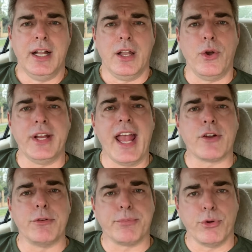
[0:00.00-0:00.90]
Learning how
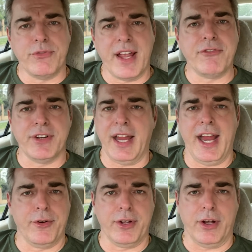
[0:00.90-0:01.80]
to improve every
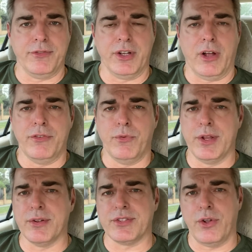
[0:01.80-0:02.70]
area of your life,
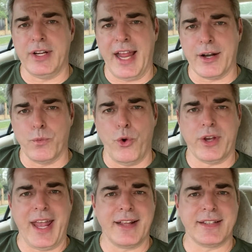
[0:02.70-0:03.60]
whether it's learning how to
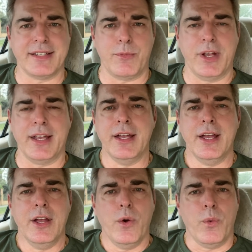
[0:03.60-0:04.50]
work out somewhere
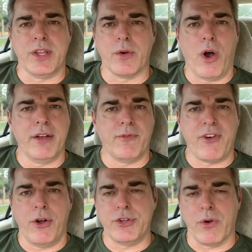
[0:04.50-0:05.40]
with your
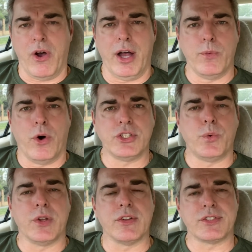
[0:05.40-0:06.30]
iPhone, your iWatch,
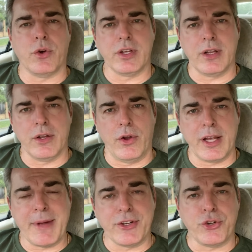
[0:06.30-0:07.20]
whether it's talking,
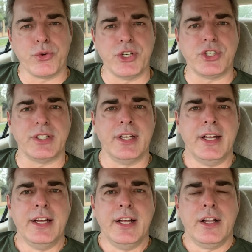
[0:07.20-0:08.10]
learning about nutrition,
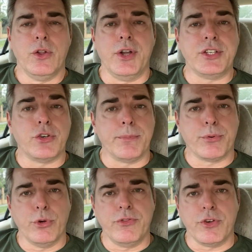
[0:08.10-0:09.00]
learning to
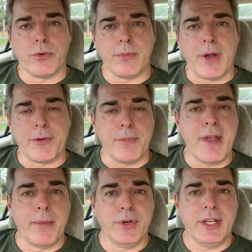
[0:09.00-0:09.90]
improve your uh, your
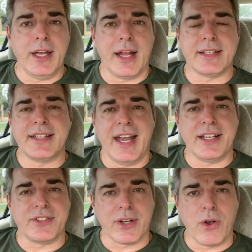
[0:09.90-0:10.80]
memory,
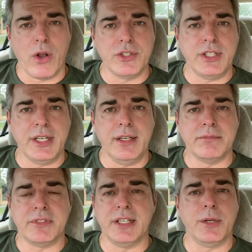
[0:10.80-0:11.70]
understanding psychology,
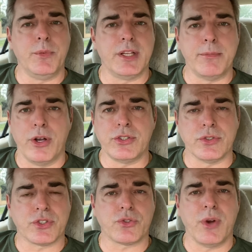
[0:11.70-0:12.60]
dealing with
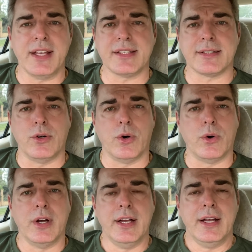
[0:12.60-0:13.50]
emotional stress,
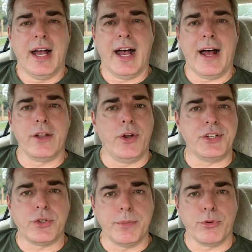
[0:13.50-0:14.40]
or uh,
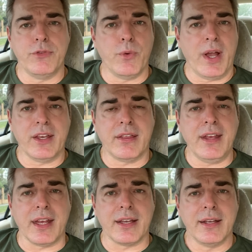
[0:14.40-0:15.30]
learning to improve the way you
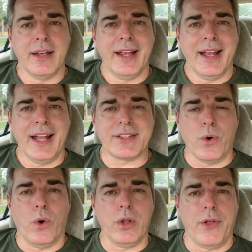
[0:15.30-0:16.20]
think. It's
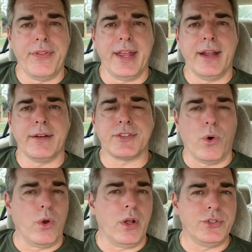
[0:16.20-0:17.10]
all on there. It's
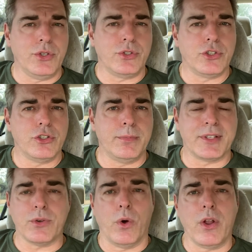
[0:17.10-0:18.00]
all on YouTube.
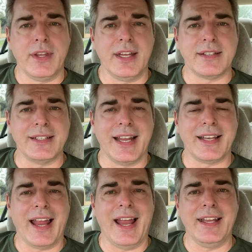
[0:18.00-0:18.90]
It's all on the internet.
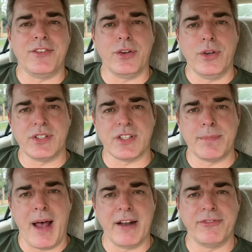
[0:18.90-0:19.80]
And if you use your
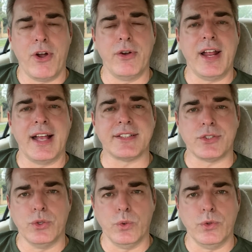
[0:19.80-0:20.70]
smartphone as a
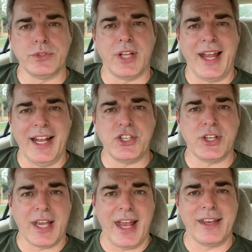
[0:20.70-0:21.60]
tool to
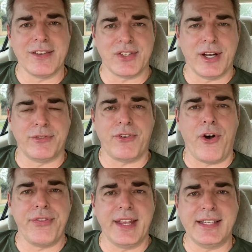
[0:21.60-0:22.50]
educate yourself
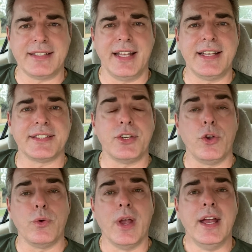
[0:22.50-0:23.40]
on these things that
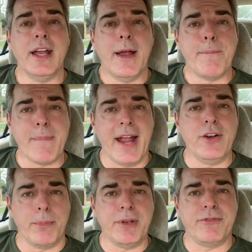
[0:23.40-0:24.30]
you may
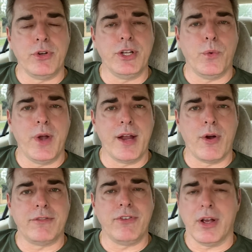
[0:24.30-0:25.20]
not be fully aware
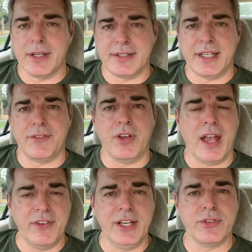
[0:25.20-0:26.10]
of, like I said, if you
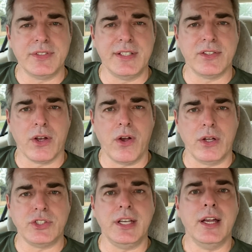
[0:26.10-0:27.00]
have an interest in
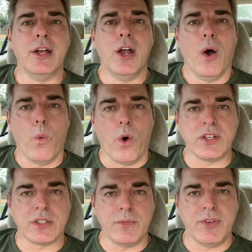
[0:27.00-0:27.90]
psychology,
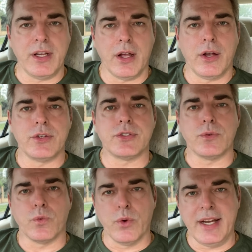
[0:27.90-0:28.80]
watch some videos,
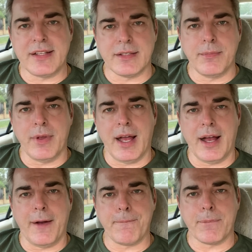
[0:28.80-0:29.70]
read some
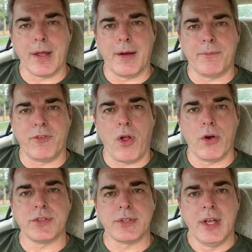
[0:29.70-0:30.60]
uh, uh,
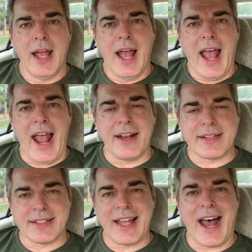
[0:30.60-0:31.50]
vlogs, and
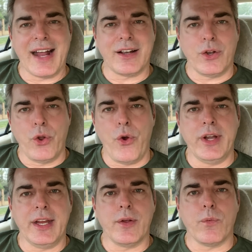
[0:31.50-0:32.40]
start
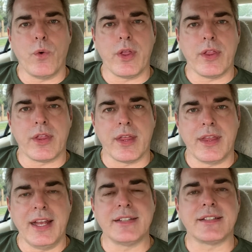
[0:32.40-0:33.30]
learning the
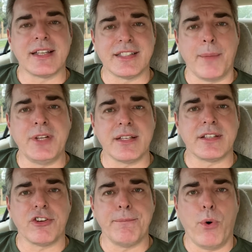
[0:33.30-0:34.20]
things, the subjects
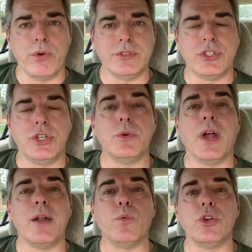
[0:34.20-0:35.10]
that are important to you.
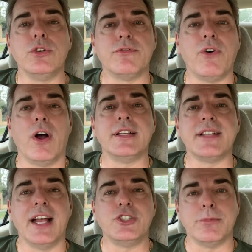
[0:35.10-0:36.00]
And what you'll find is
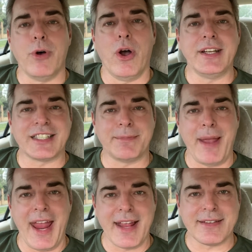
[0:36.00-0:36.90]
as your mind
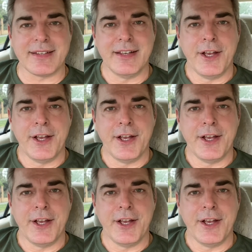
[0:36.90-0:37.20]
expands,